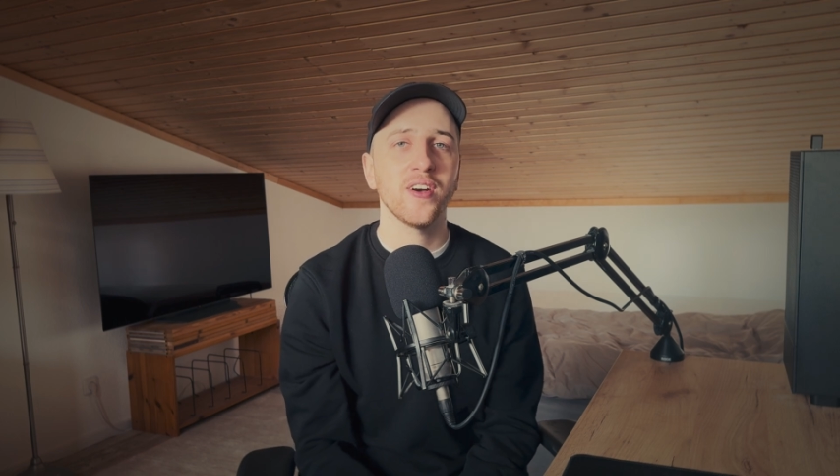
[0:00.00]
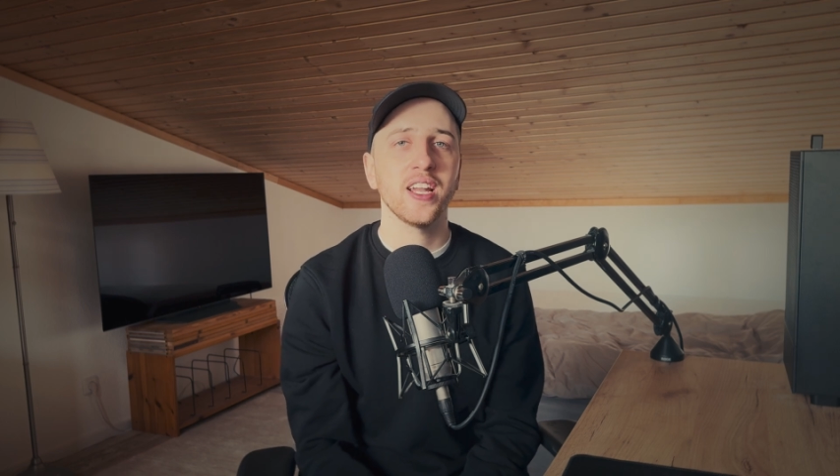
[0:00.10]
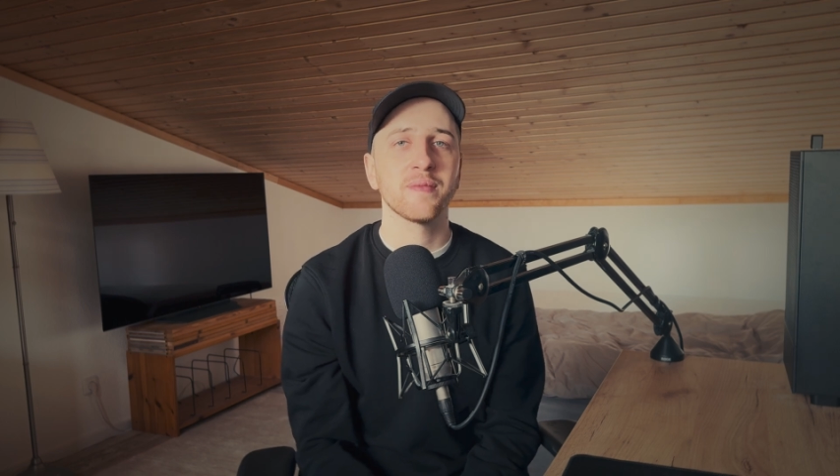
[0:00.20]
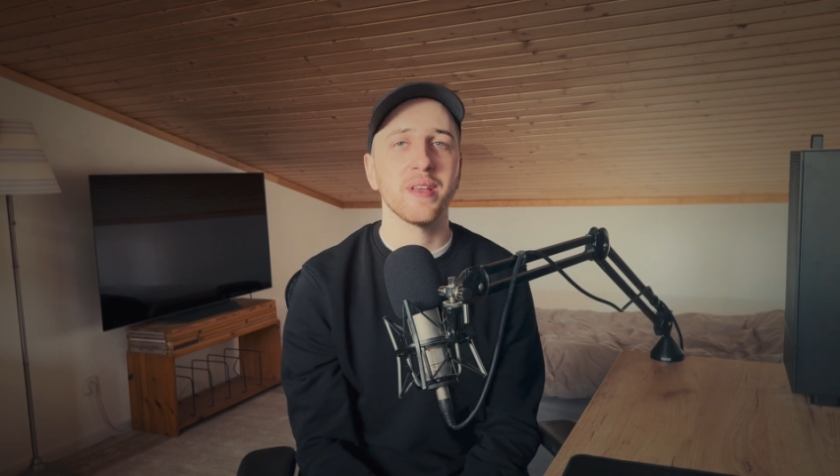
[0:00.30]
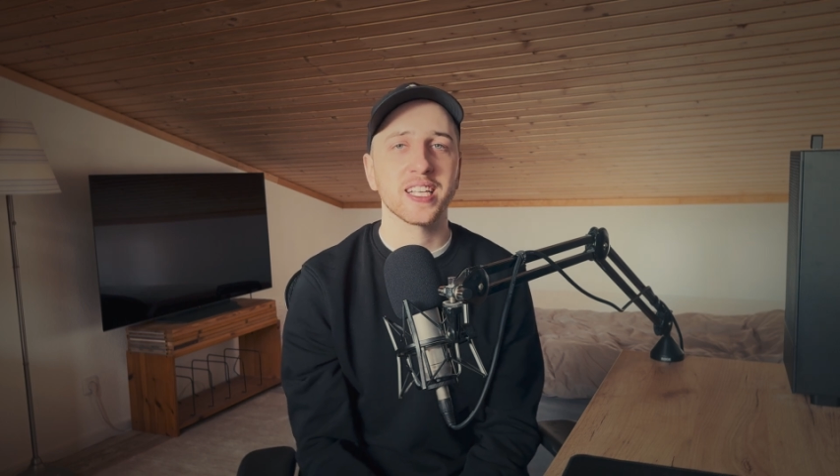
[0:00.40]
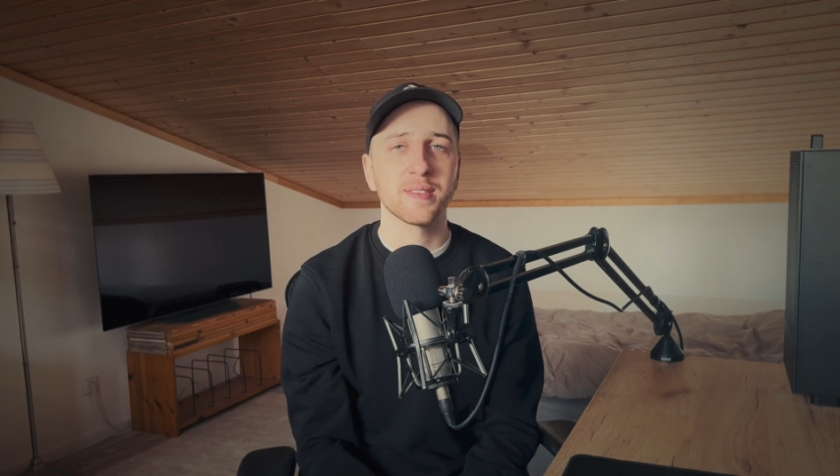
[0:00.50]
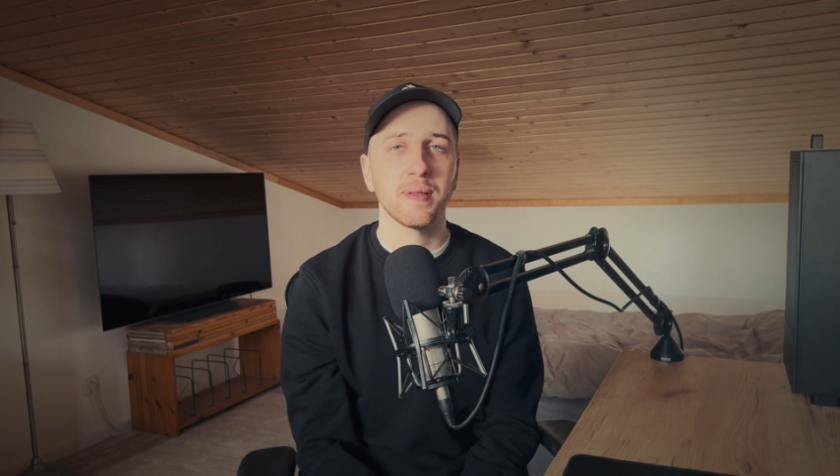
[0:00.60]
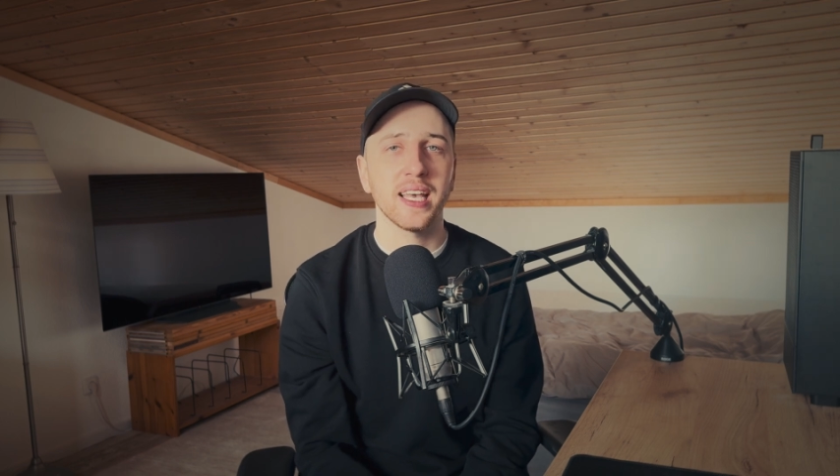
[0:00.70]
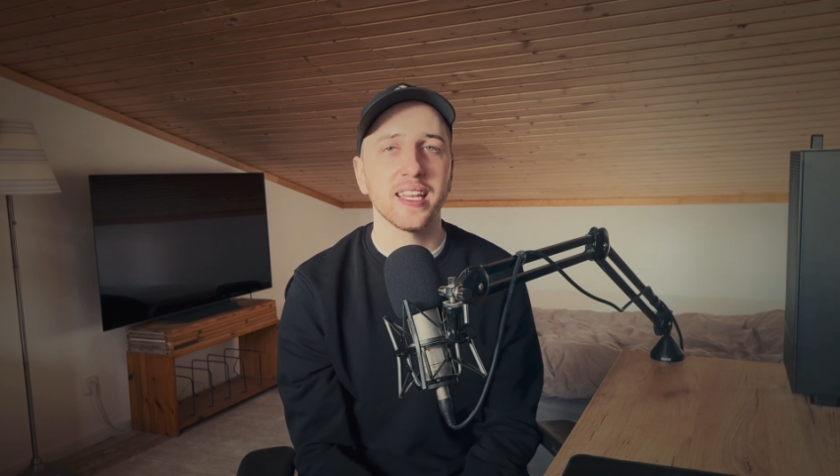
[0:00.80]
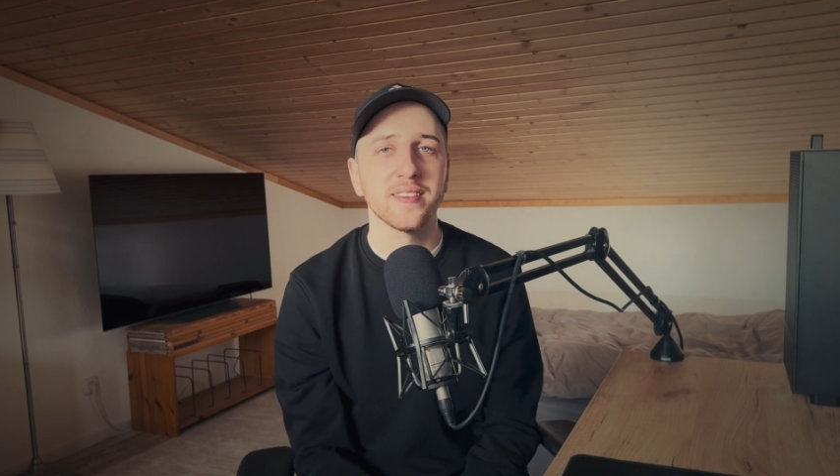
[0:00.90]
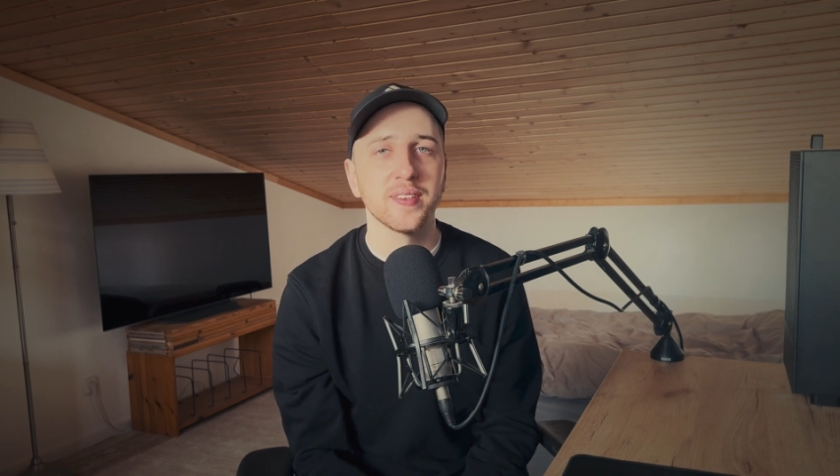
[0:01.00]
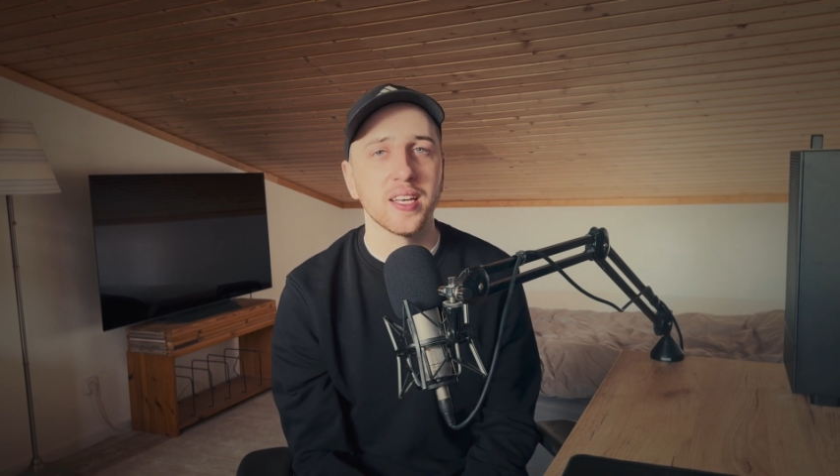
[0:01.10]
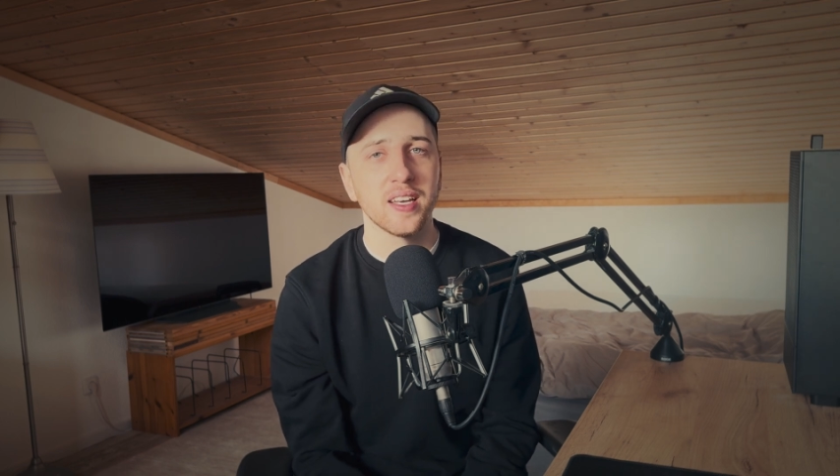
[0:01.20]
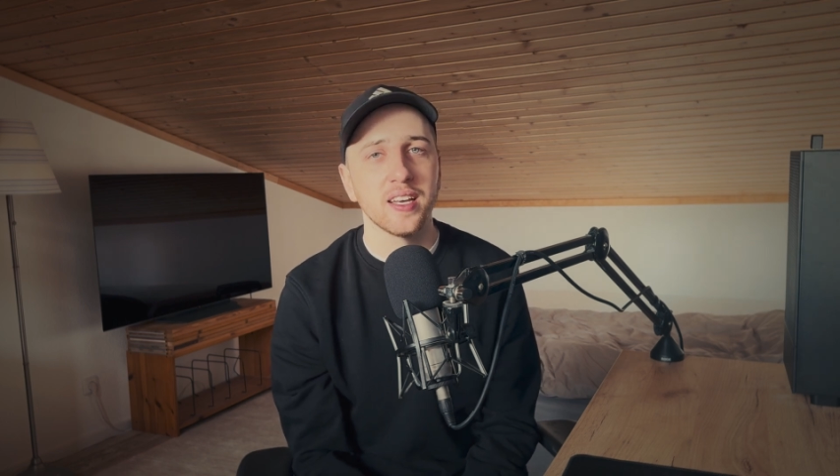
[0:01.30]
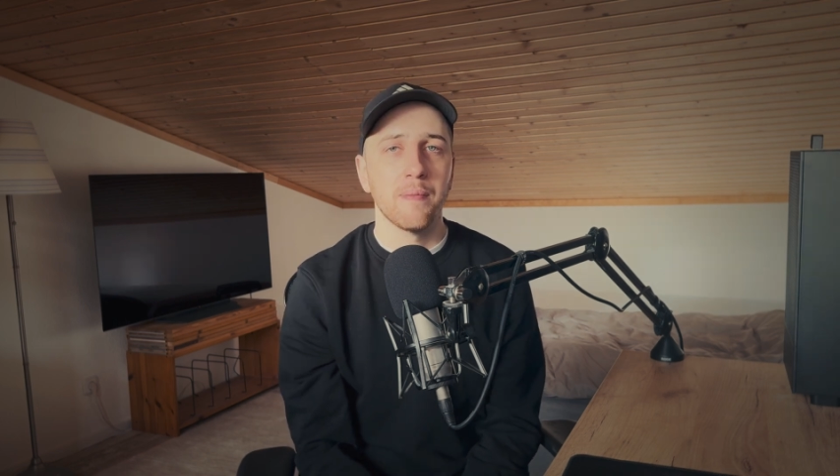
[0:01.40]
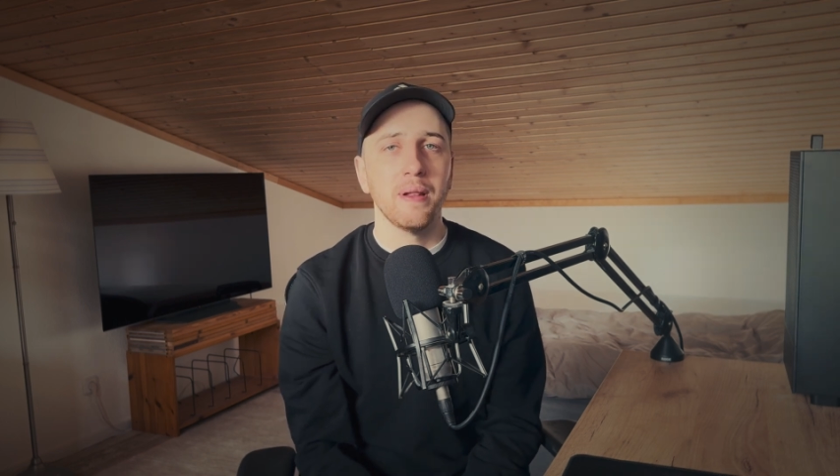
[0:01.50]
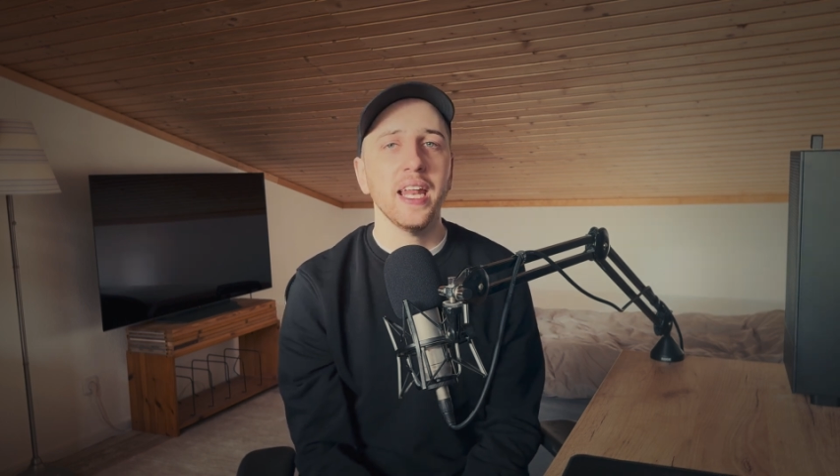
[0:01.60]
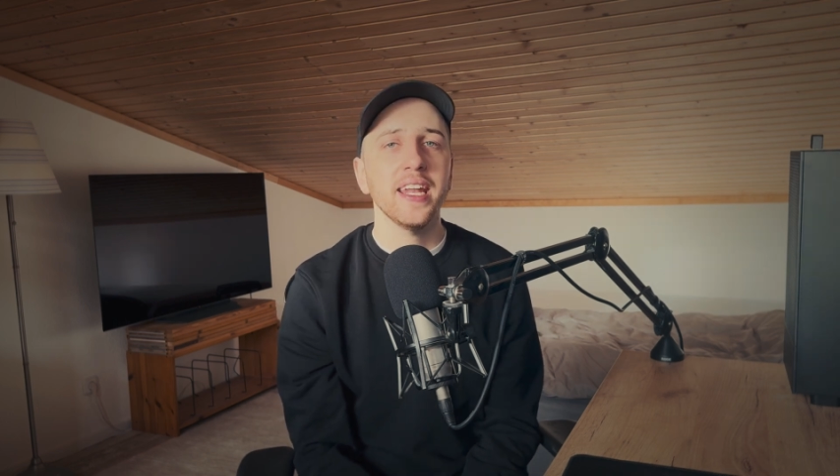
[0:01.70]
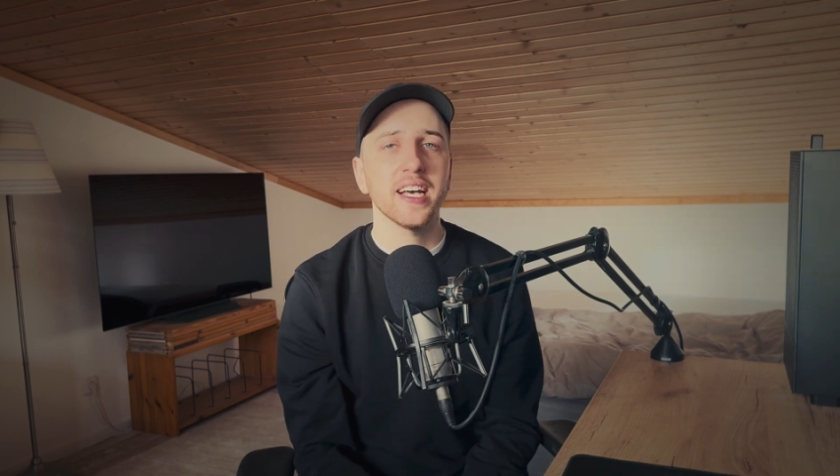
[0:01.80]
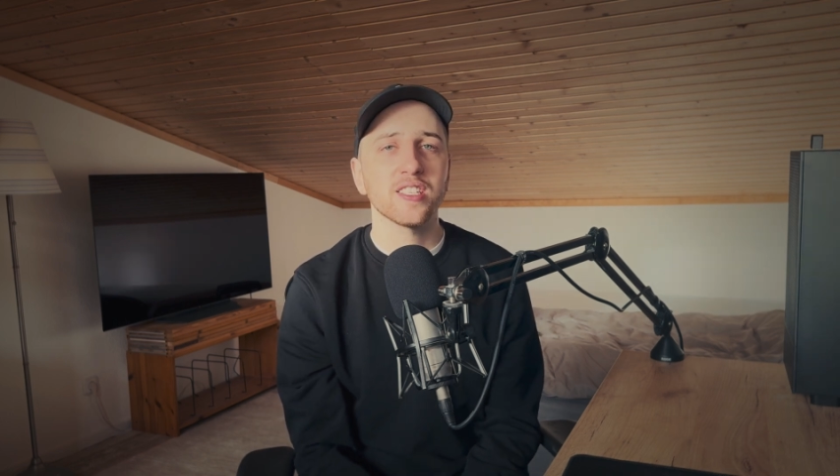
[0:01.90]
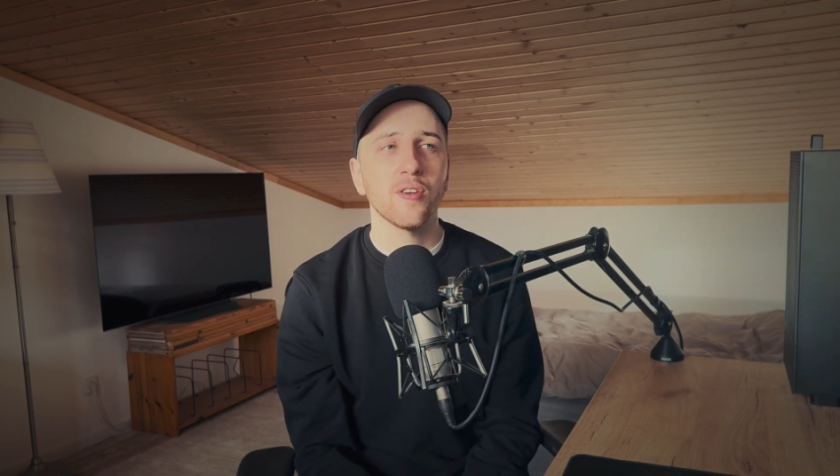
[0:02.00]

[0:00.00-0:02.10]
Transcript: let me explain. Blender has